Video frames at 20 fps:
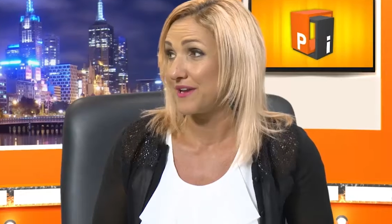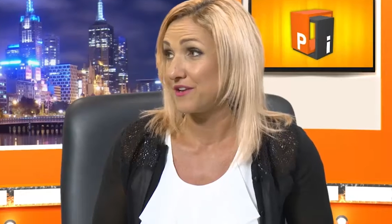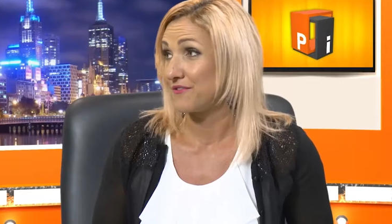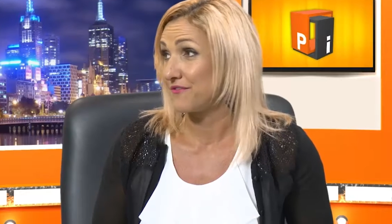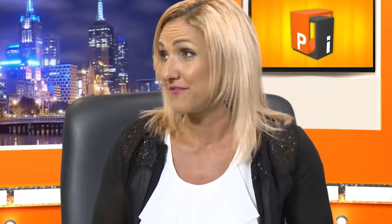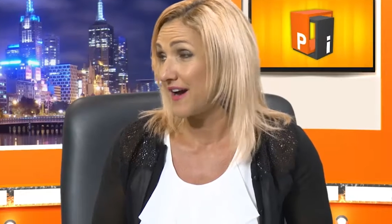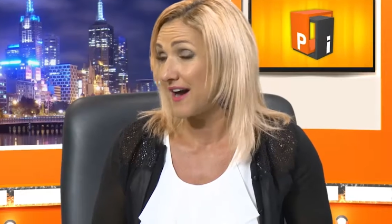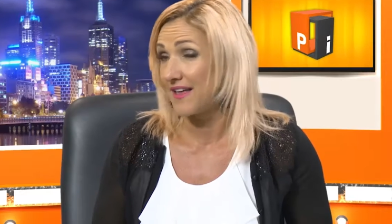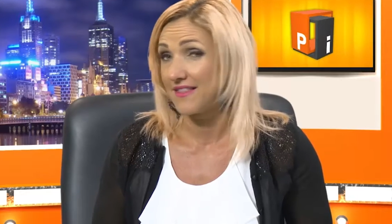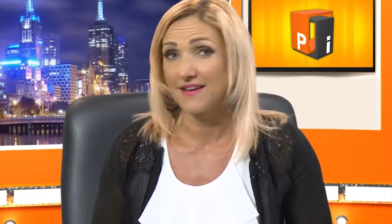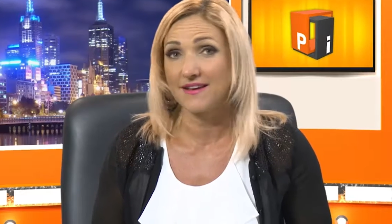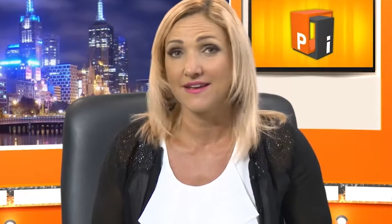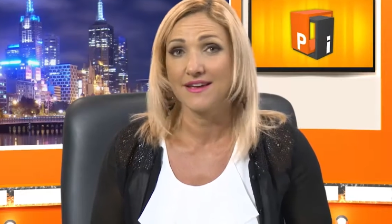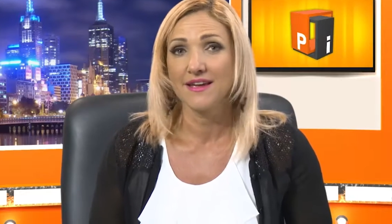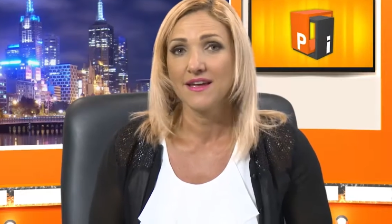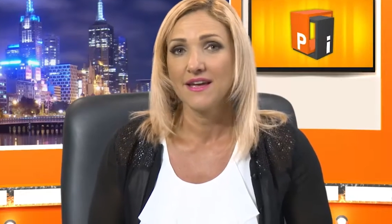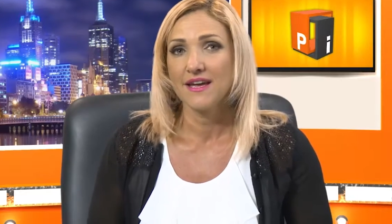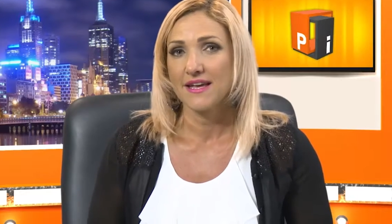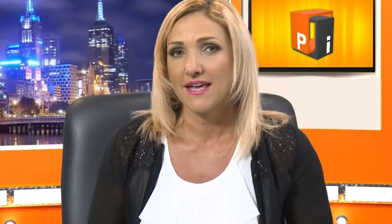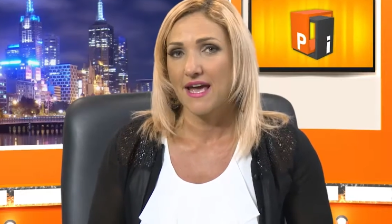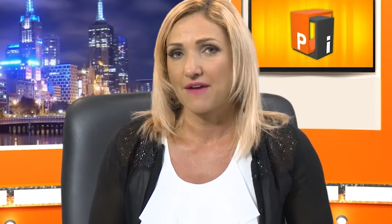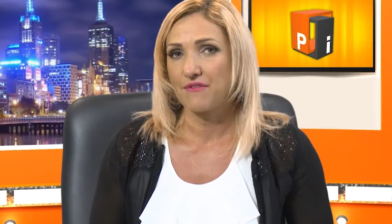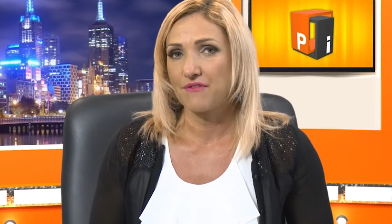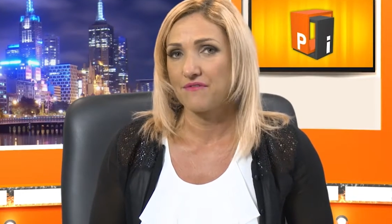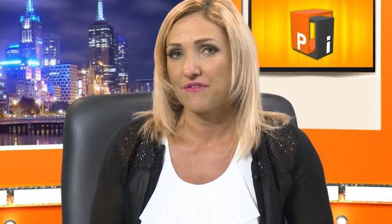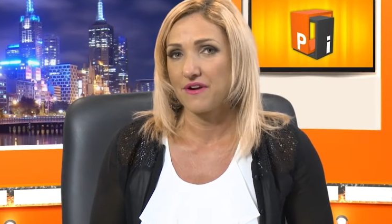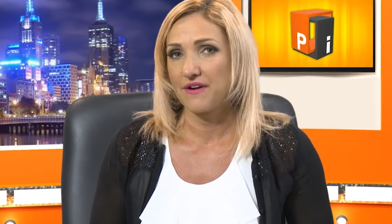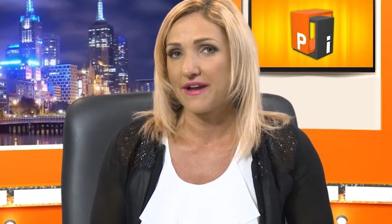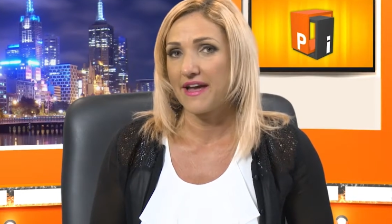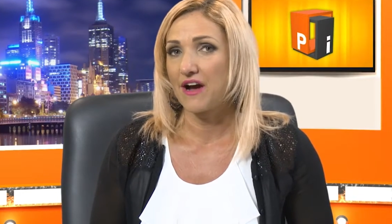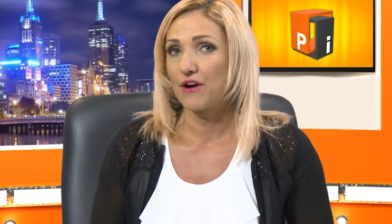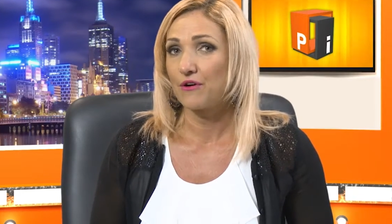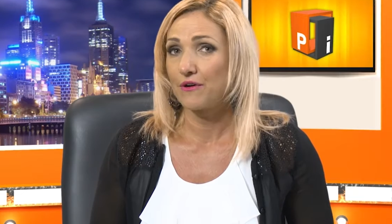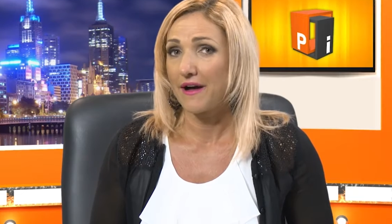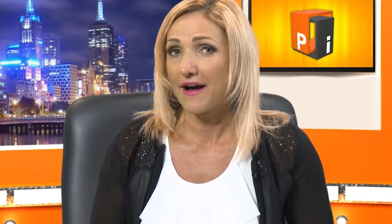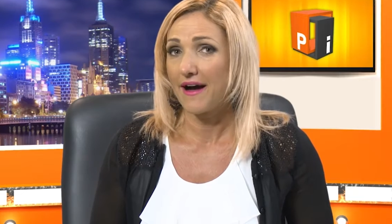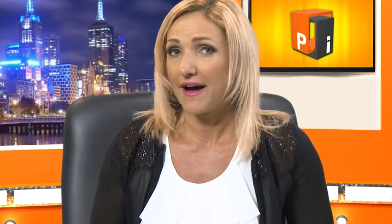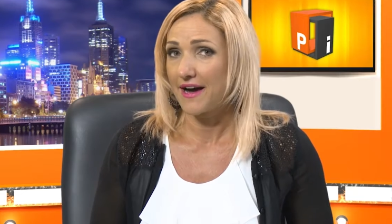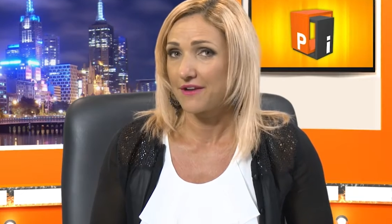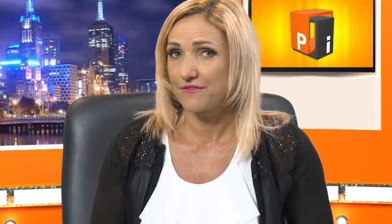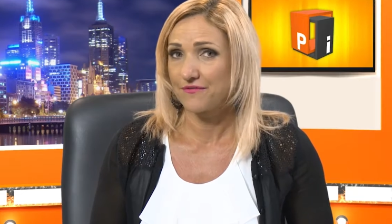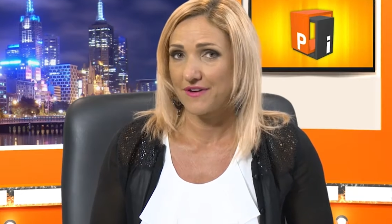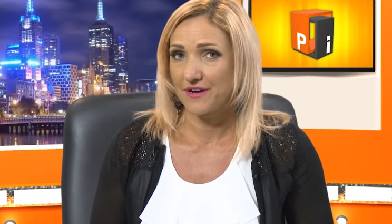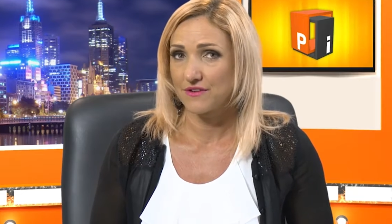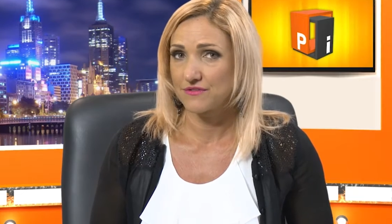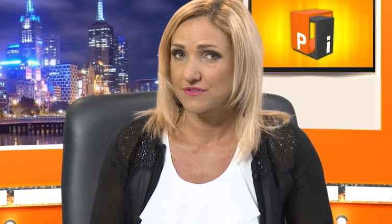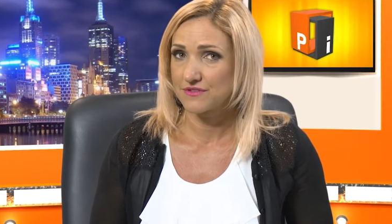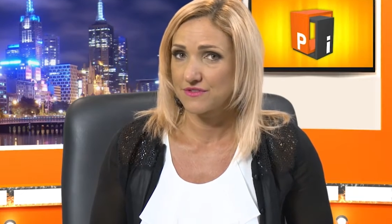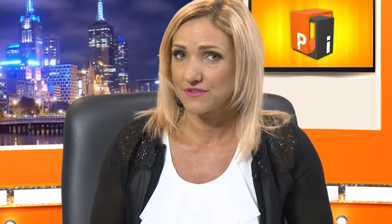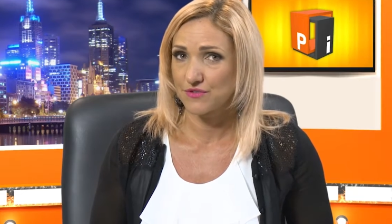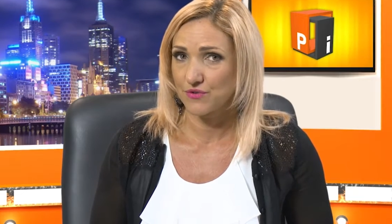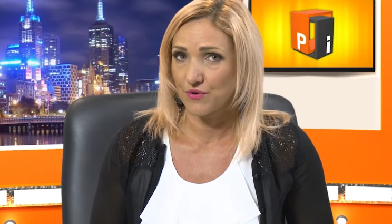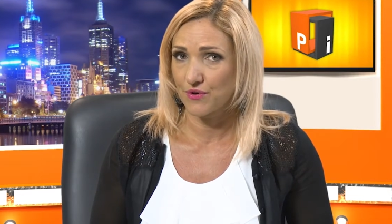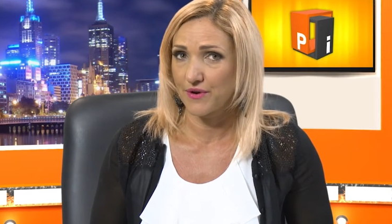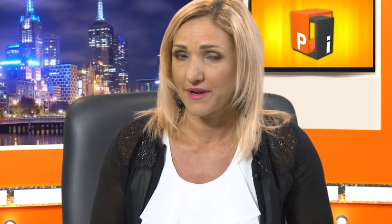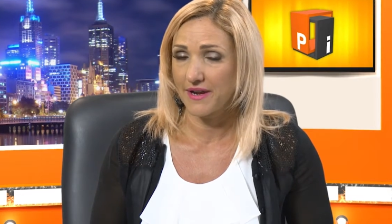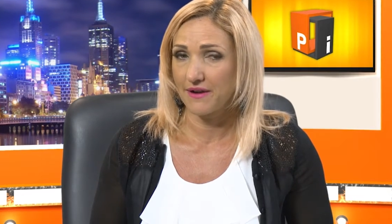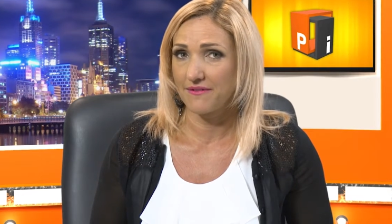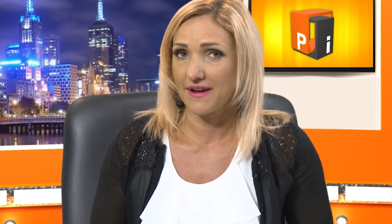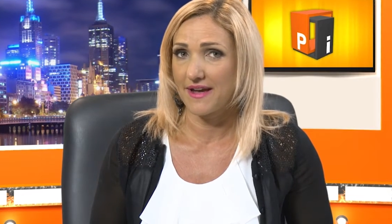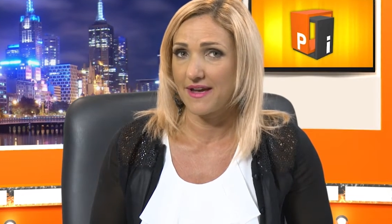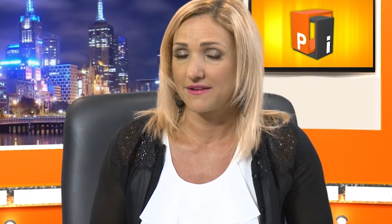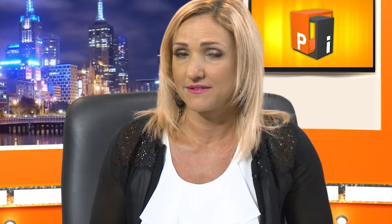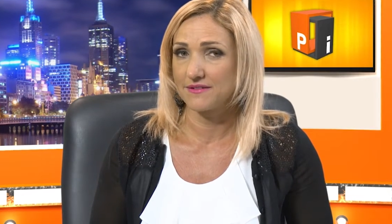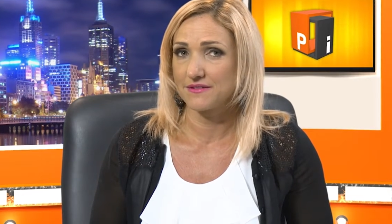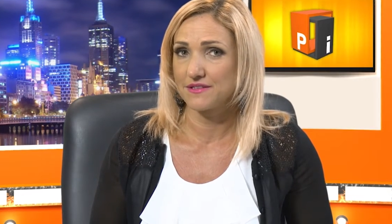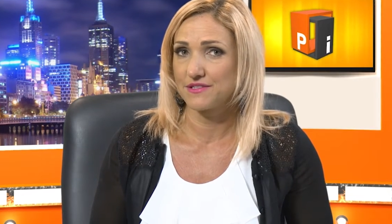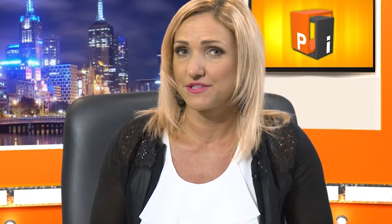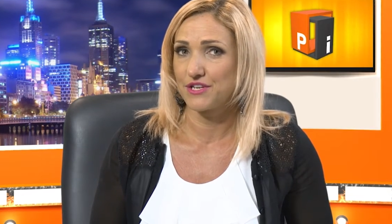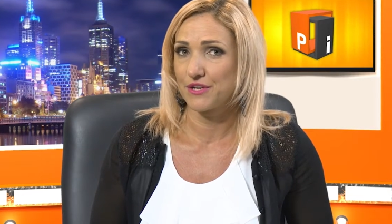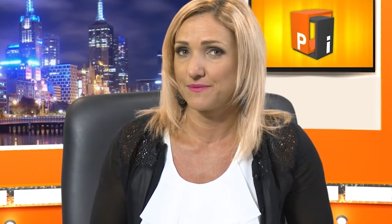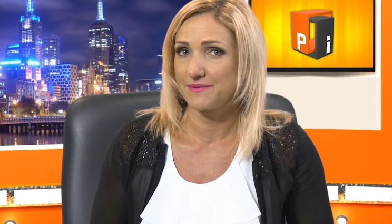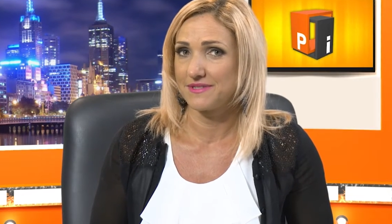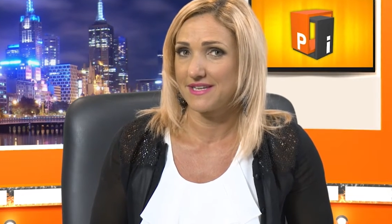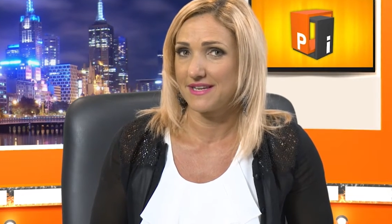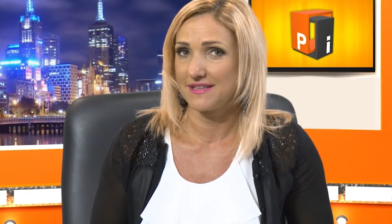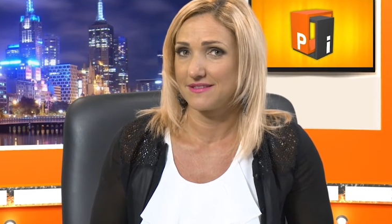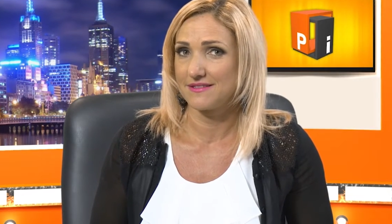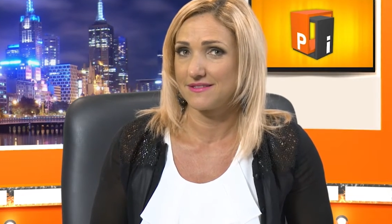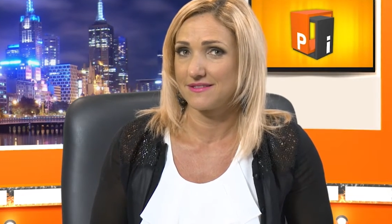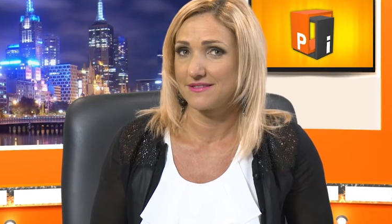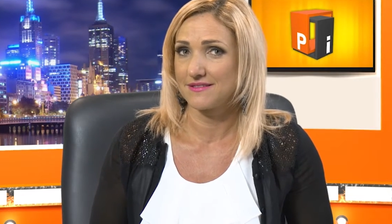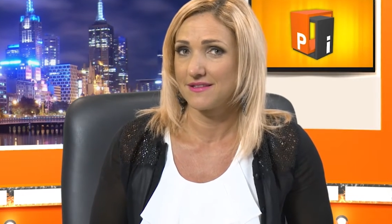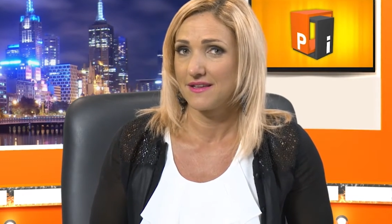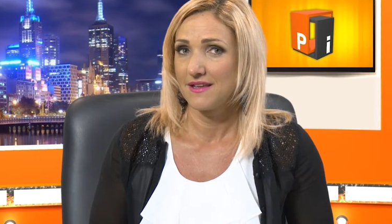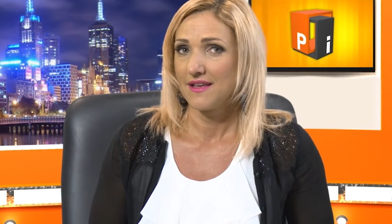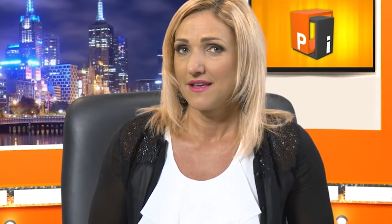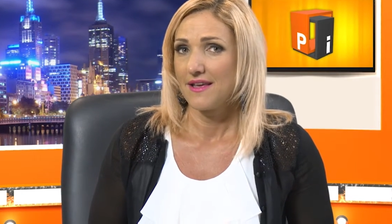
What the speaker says: your father gave a very heartfelt story around the circumstances